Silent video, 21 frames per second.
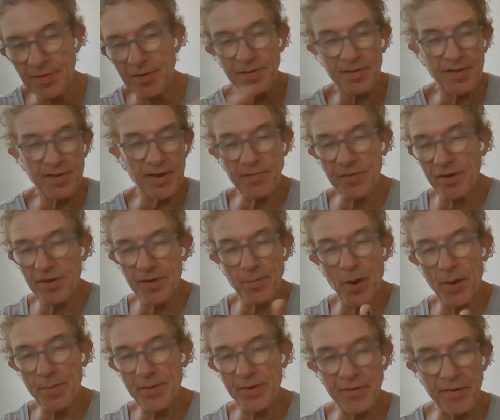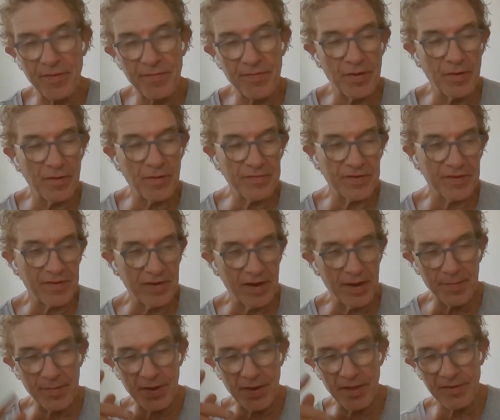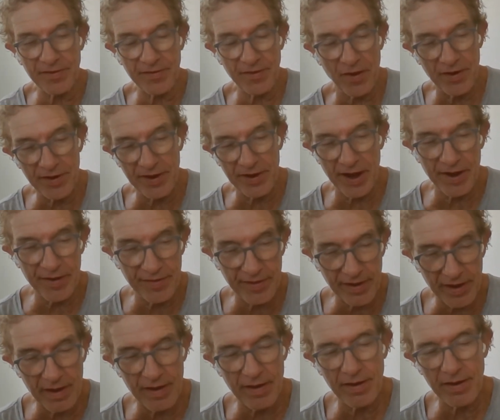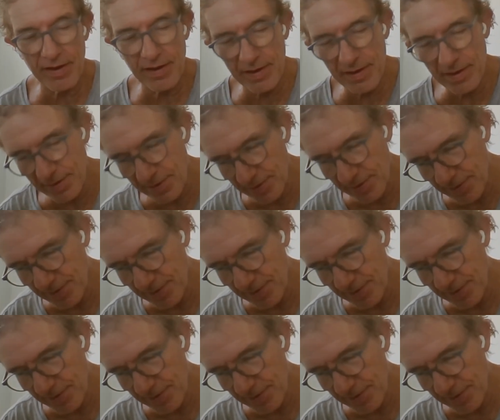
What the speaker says: Sometimes you might be drifting off to sleep and get this idea, and you go, "Oh,